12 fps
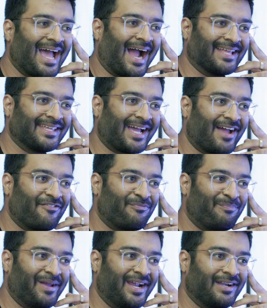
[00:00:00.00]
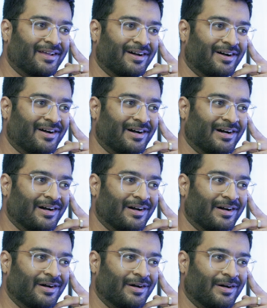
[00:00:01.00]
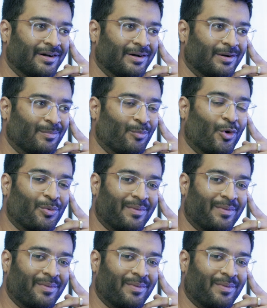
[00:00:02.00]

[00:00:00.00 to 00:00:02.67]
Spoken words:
I think I've paid more